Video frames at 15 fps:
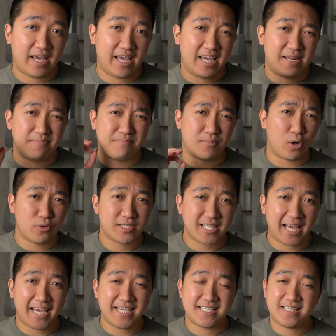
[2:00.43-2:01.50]
In most
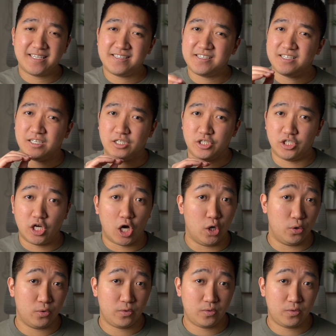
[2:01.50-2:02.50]
cases, no.